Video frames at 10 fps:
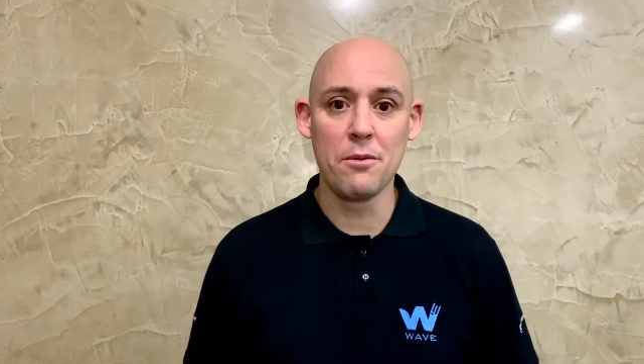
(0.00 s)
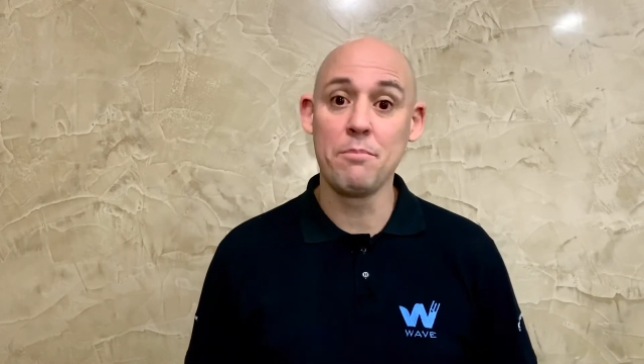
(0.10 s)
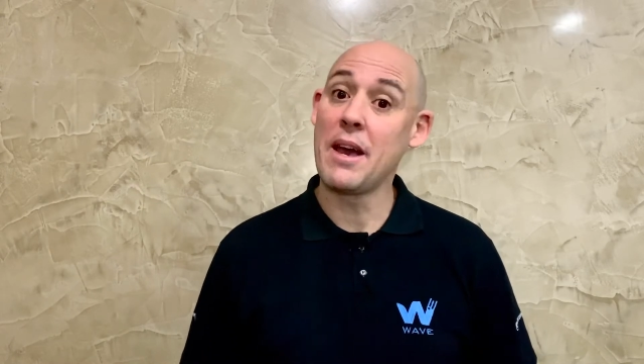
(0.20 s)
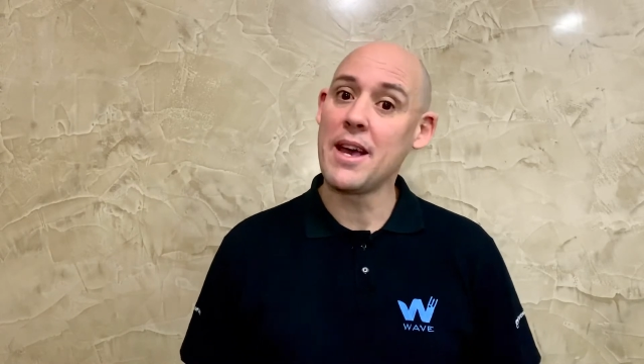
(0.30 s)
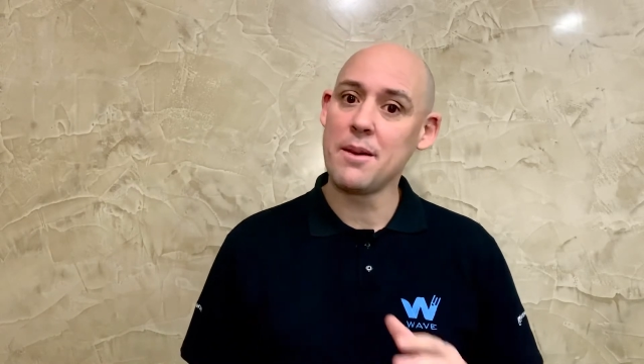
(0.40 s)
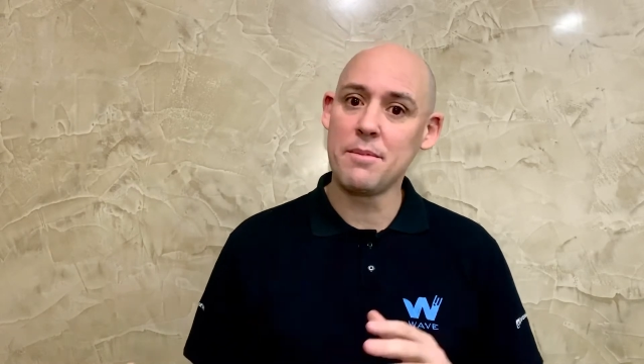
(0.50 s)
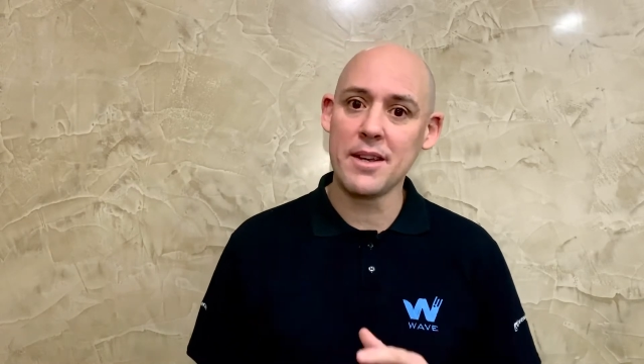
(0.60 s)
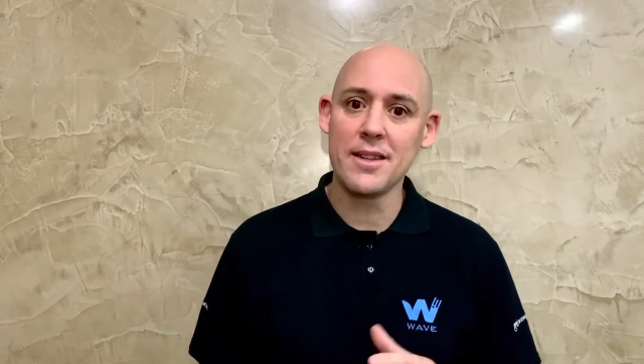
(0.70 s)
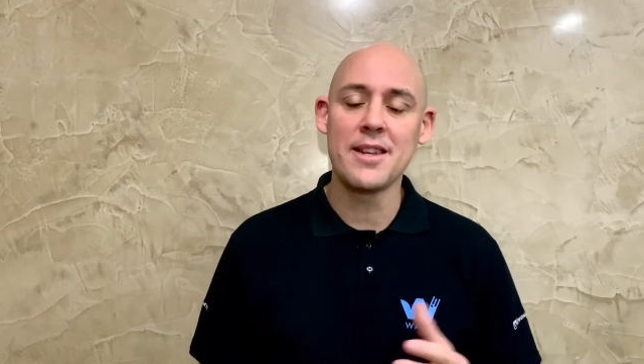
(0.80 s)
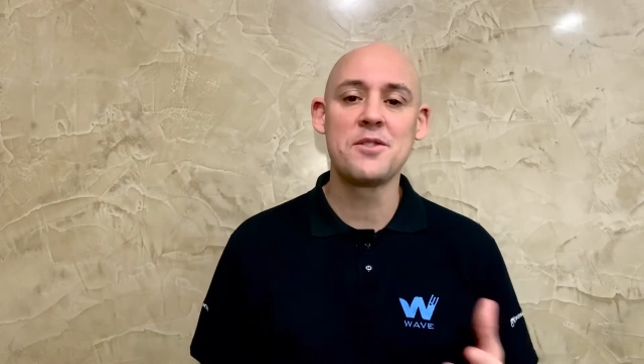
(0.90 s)

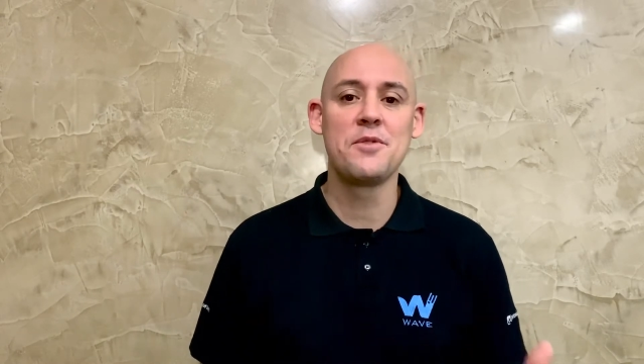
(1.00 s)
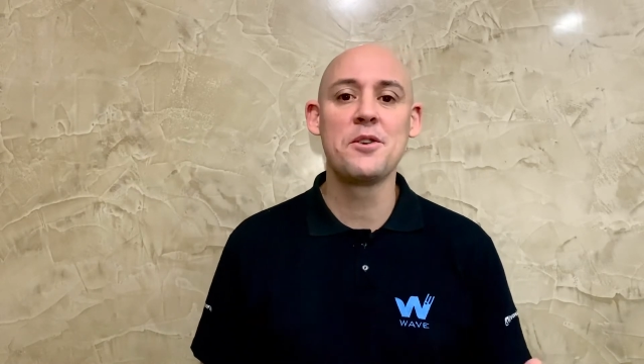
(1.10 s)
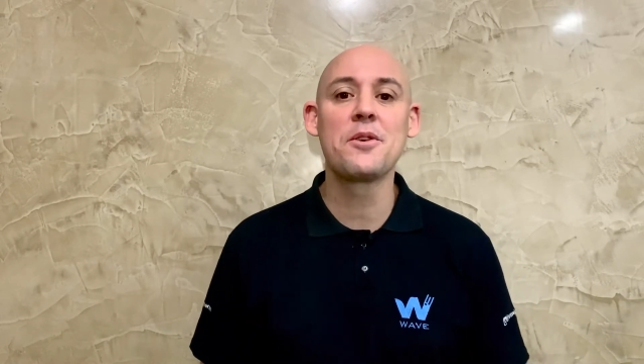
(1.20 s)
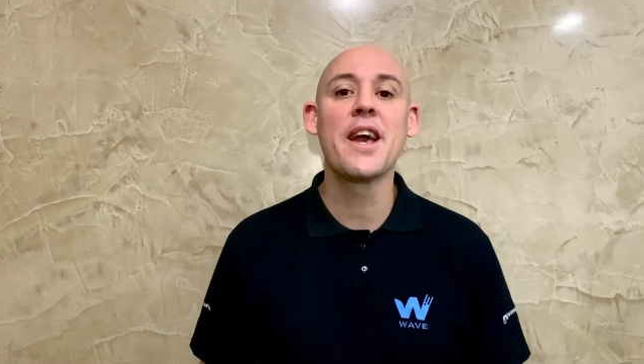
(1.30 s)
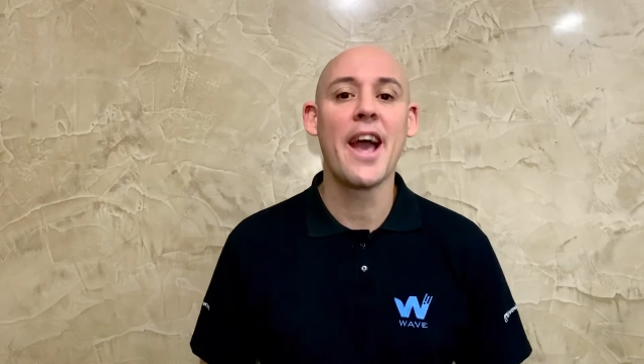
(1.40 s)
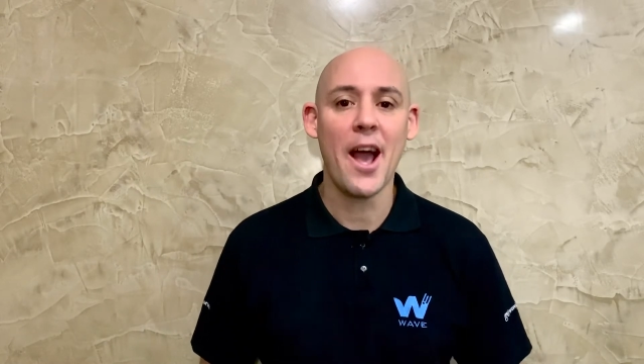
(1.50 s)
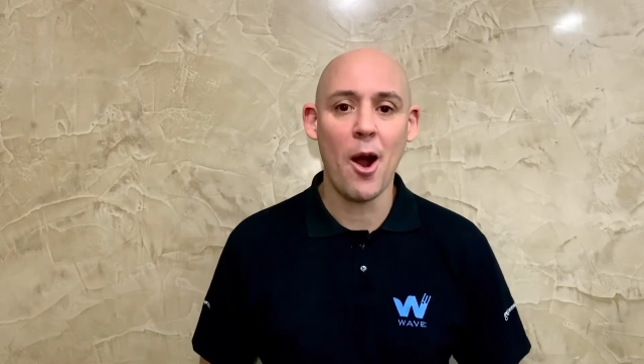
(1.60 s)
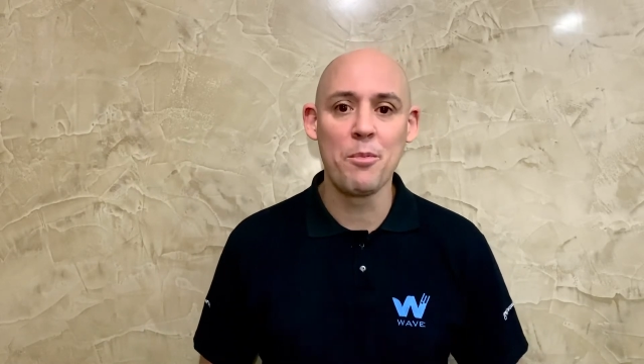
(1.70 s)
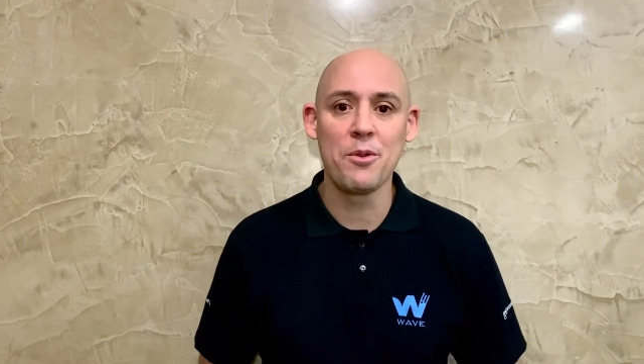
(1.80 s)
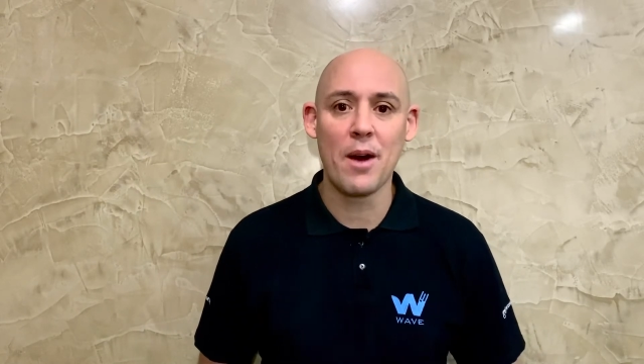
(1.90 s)
maybe this video can
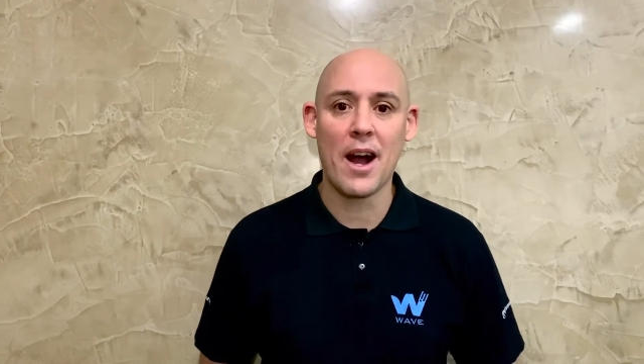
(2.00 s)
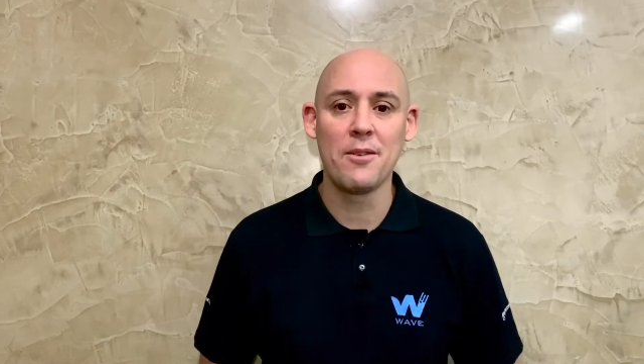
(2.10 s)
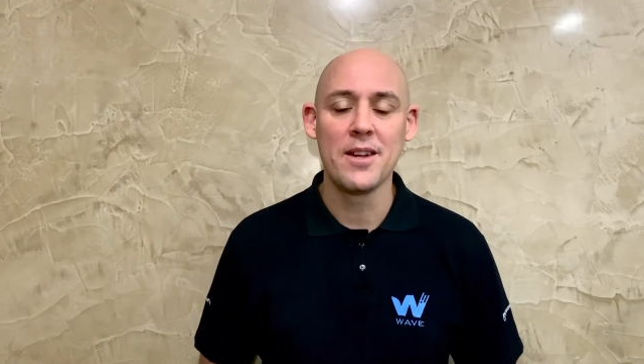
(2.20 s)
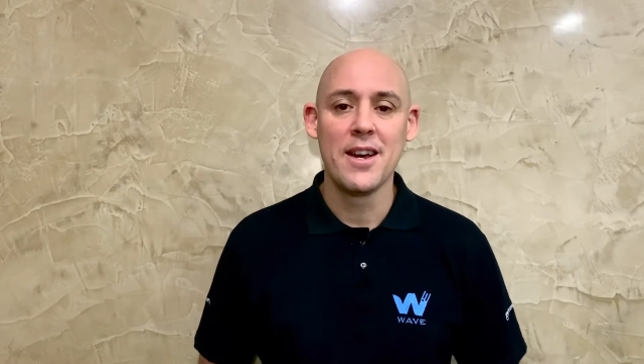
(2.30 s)
help you out,